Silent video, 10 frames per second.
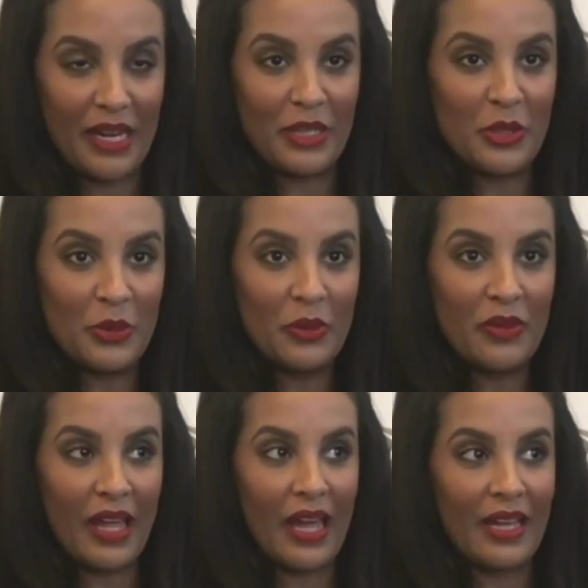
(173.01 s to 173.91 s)
I knew
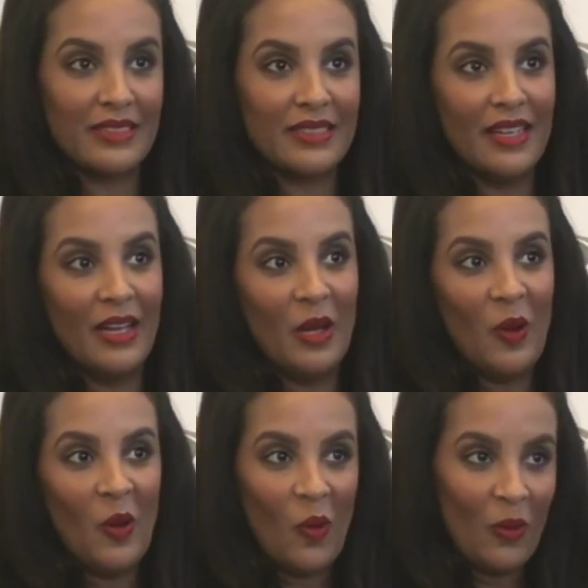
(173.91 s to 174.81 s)
that
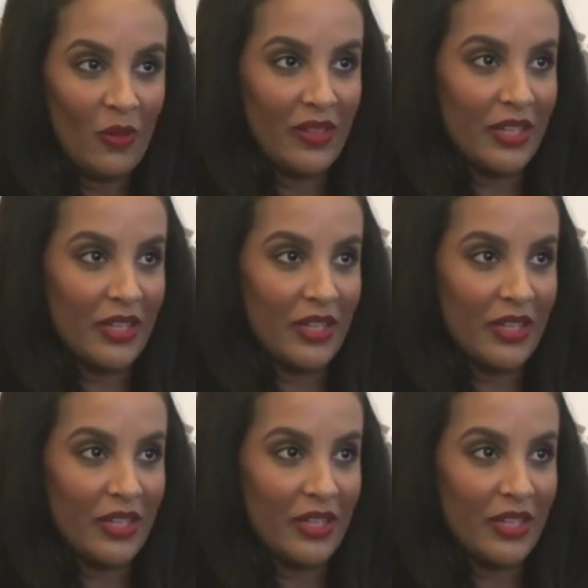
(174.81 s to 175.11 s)
all the